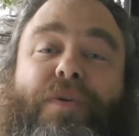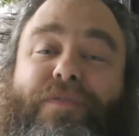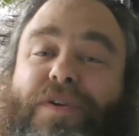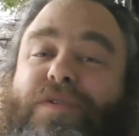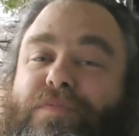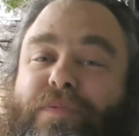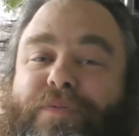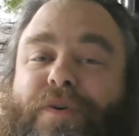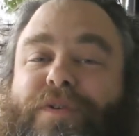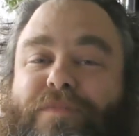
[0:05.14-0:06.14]
reviews
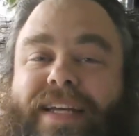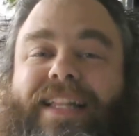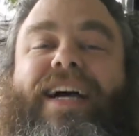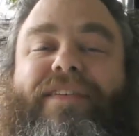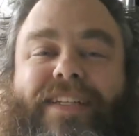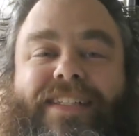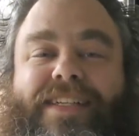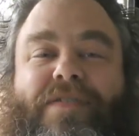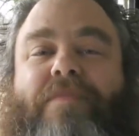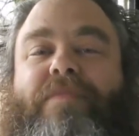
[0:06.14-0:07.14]
before in my life. Let's
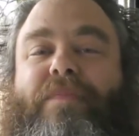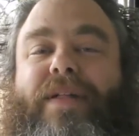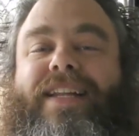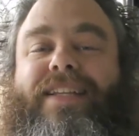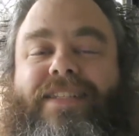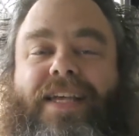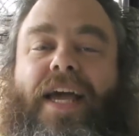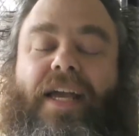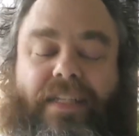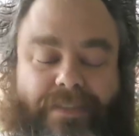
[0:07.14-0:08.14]
see what people had to say.